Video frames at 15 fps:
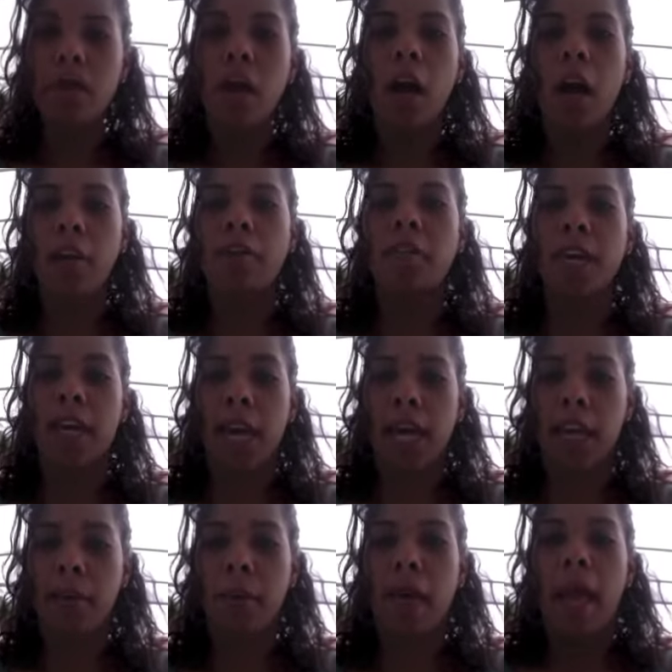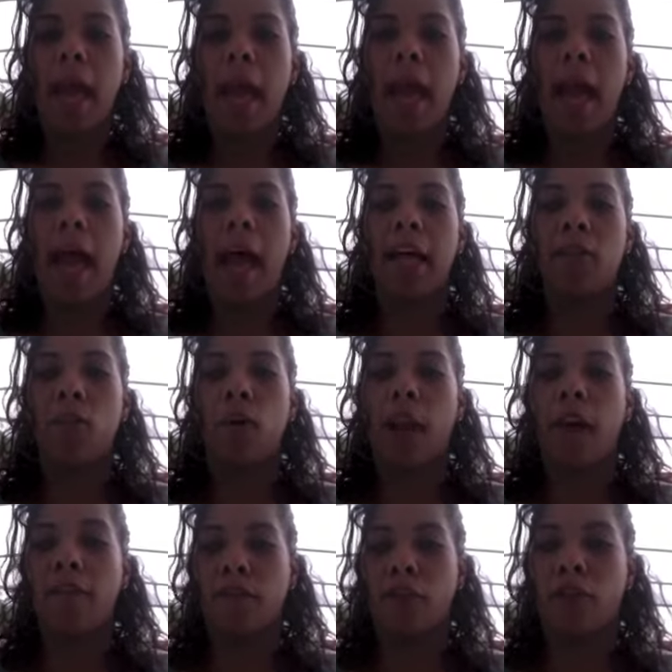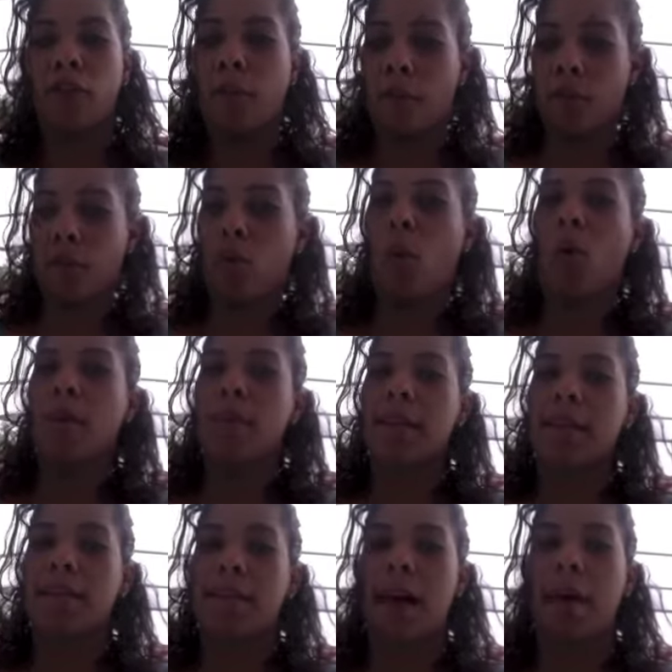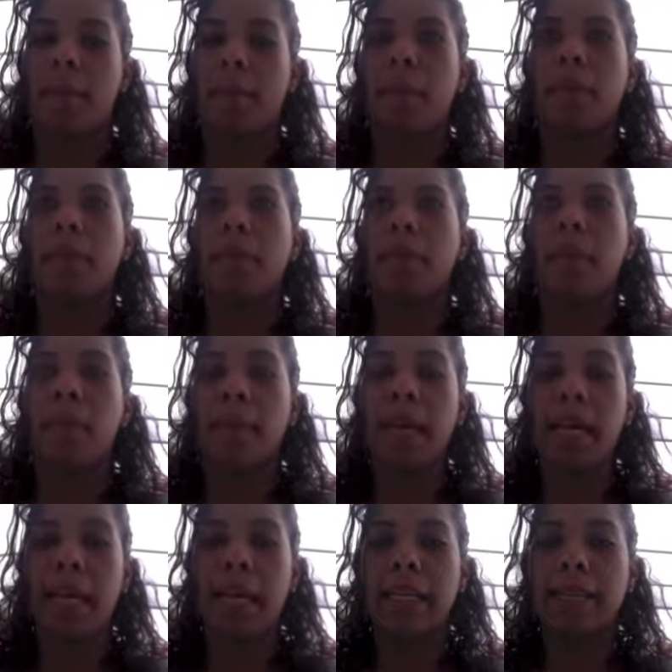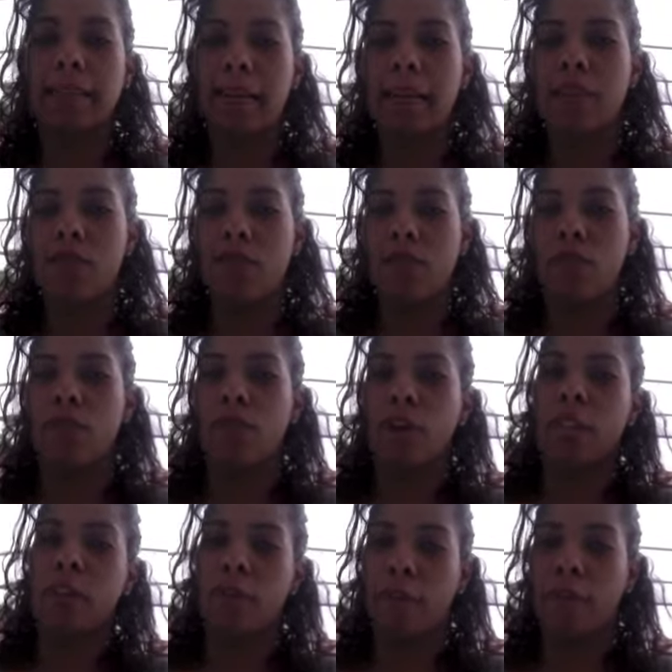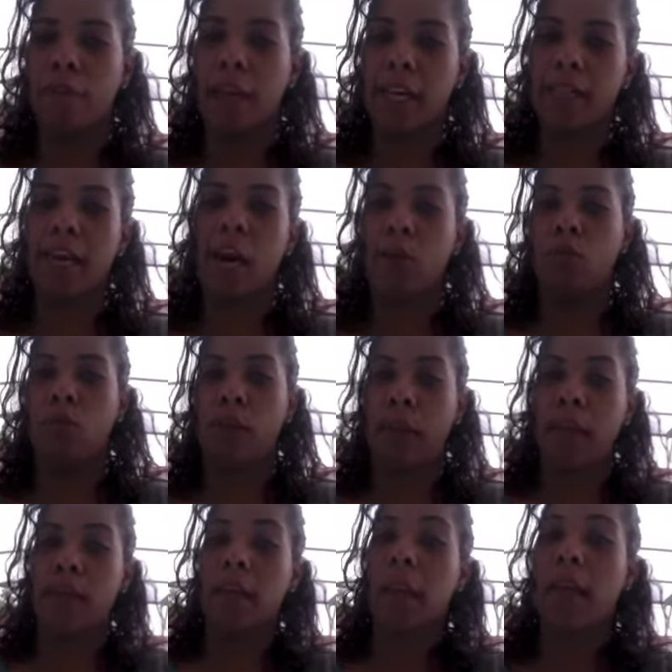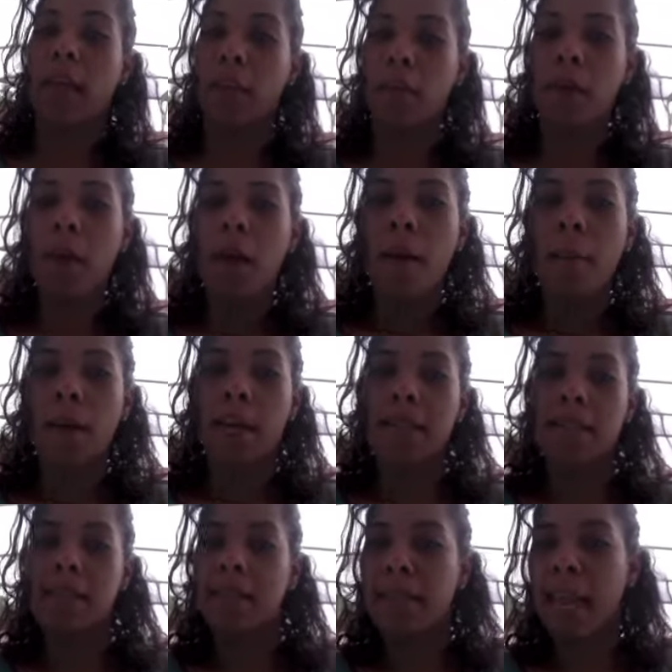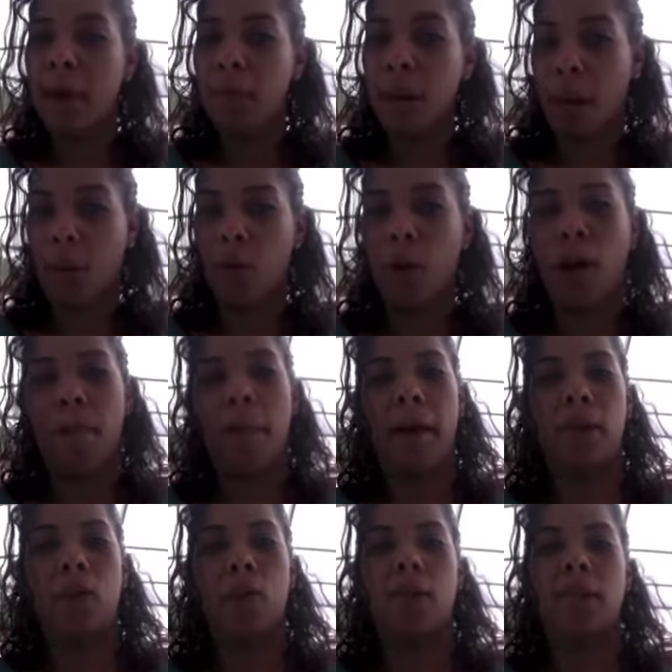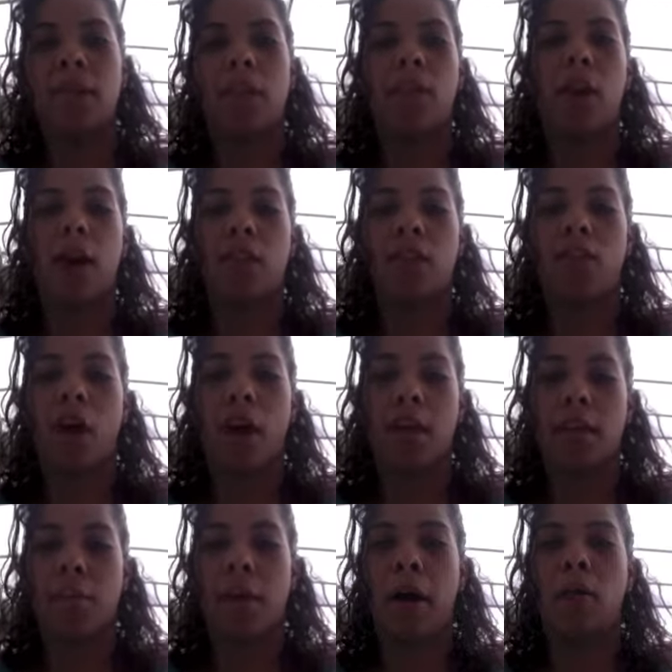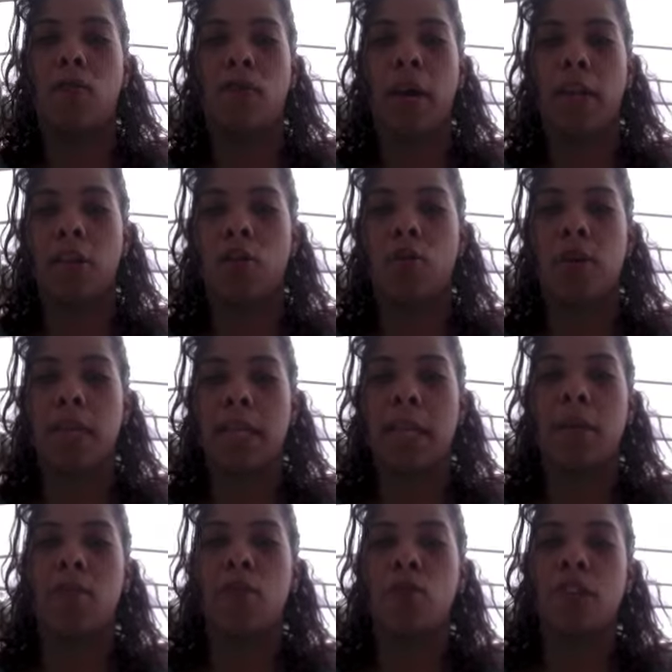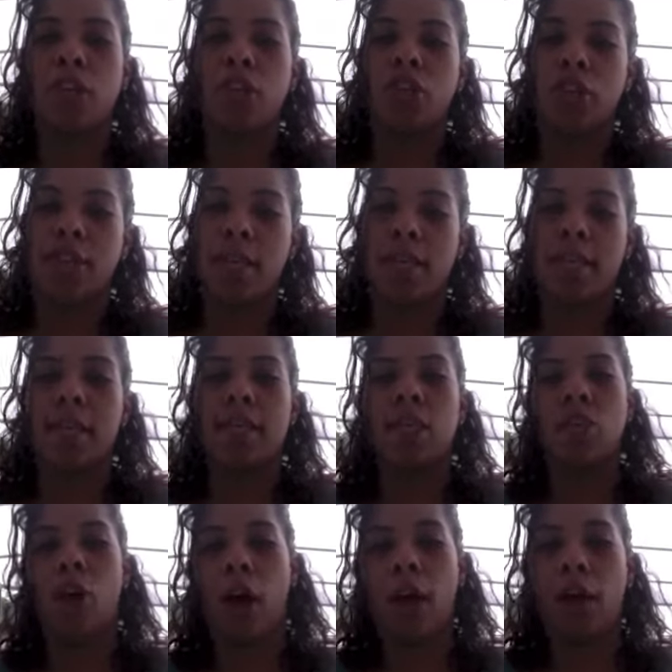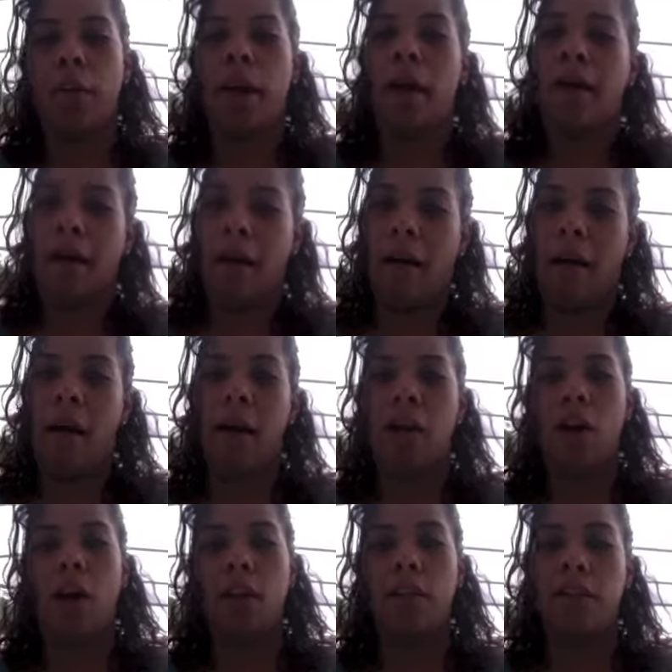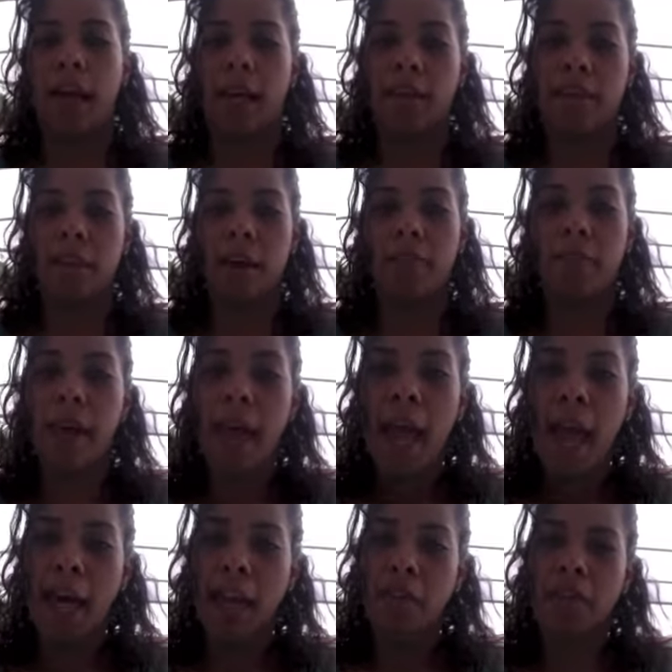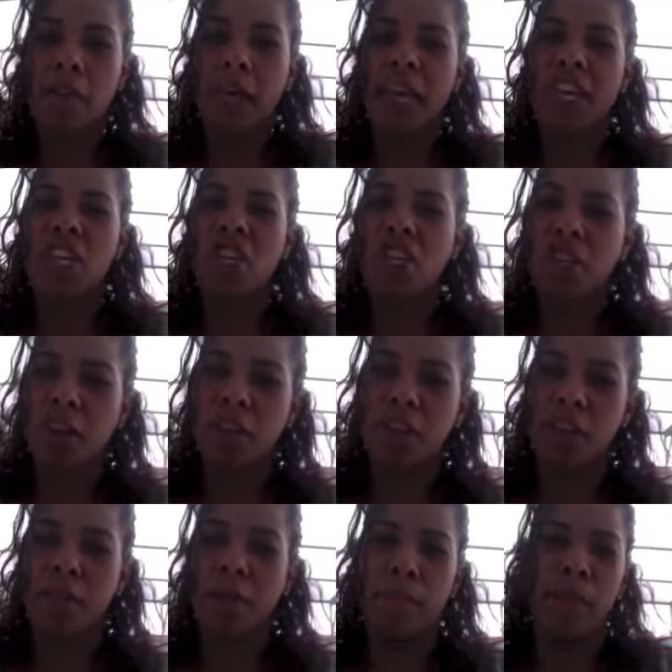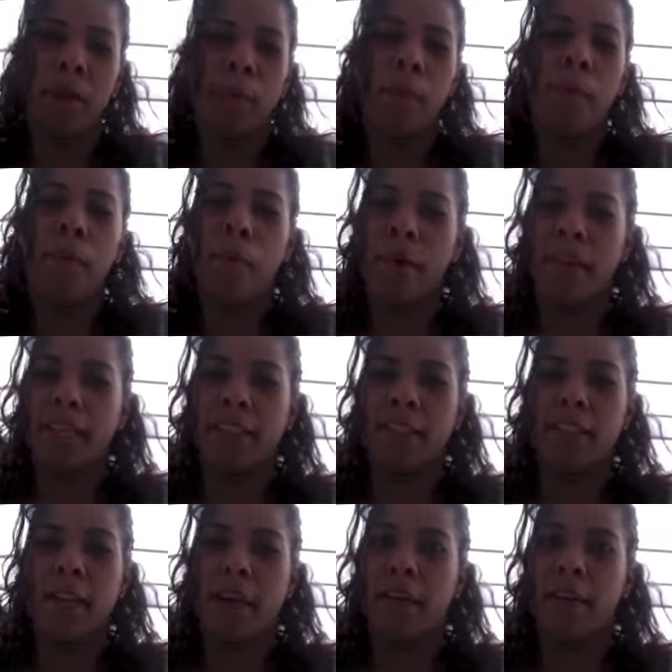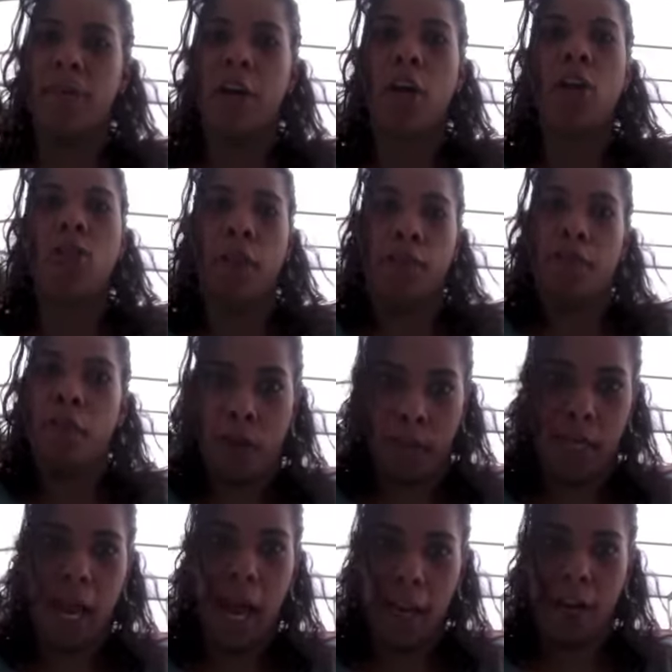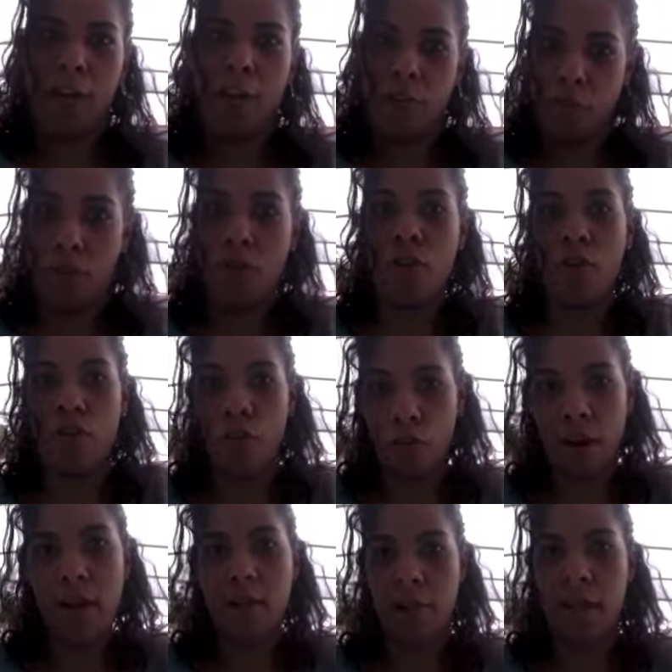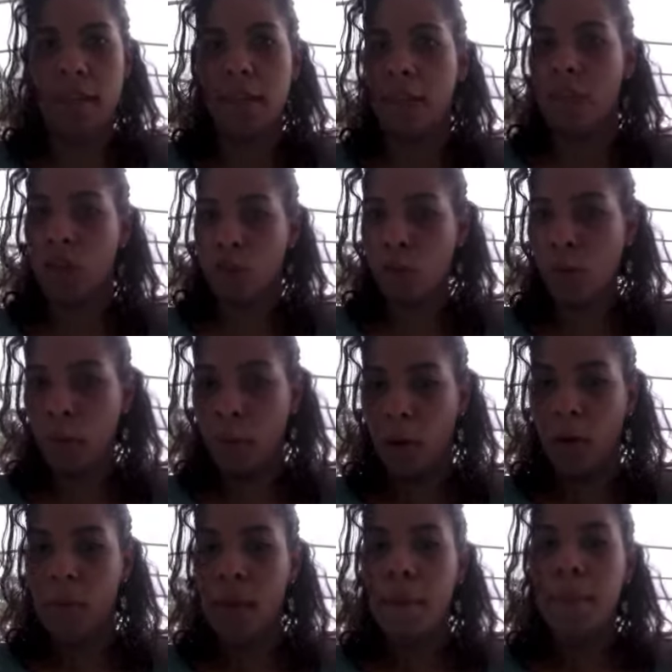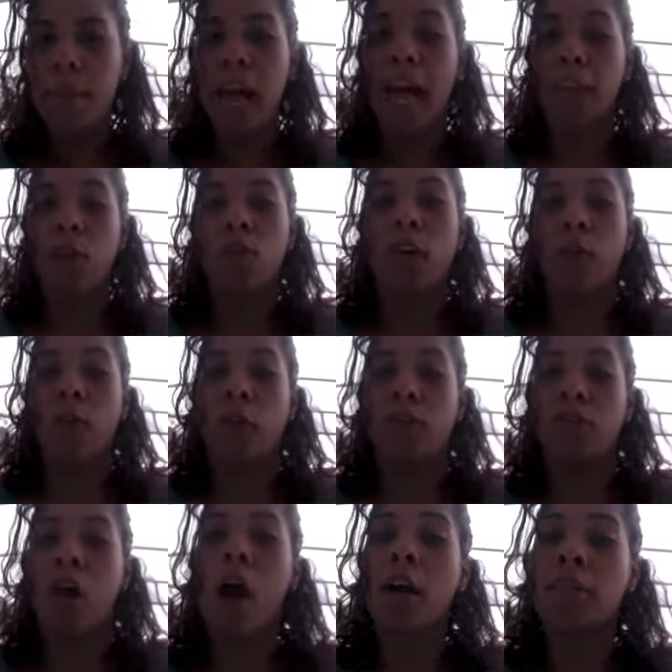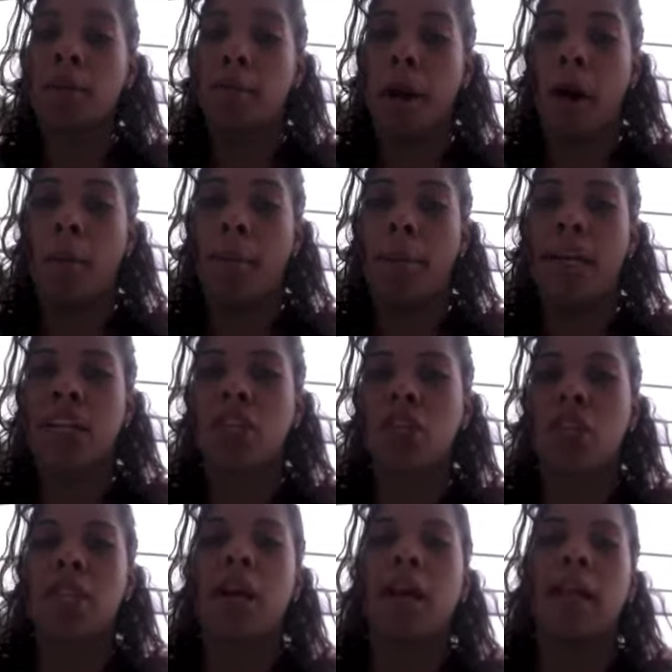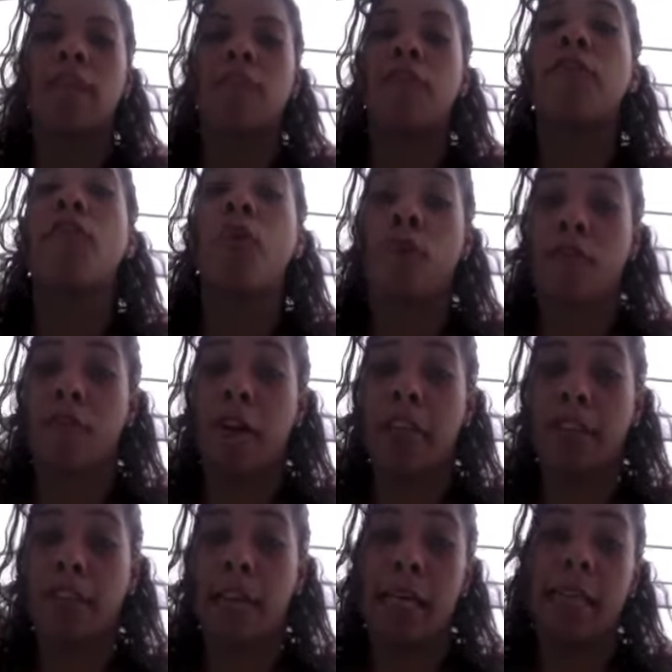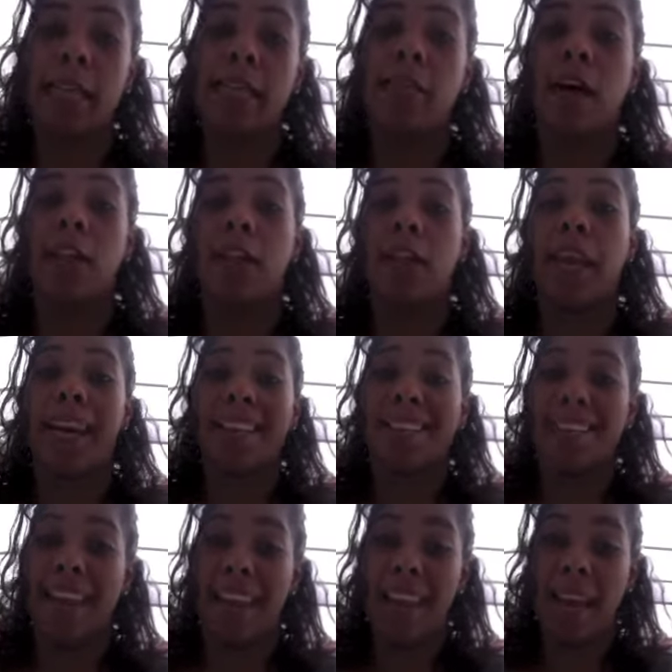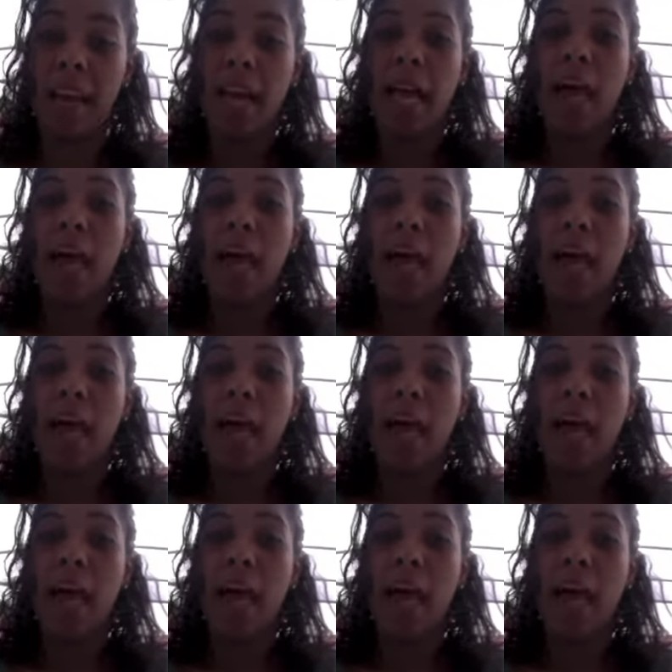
of the game and what I've learned from this course is that the media does really reflect how you look at the game. Because today when I woke up, I noticed that a lot of the talk is about Ray Lewis and him using Jesus and talking about God and all of that stuff. And I feel like it shifted from the importance of the 49ers versus the Ravens in the Super Bowl. I know that will be talked about, but it's just not at the forefront, at least not the next day.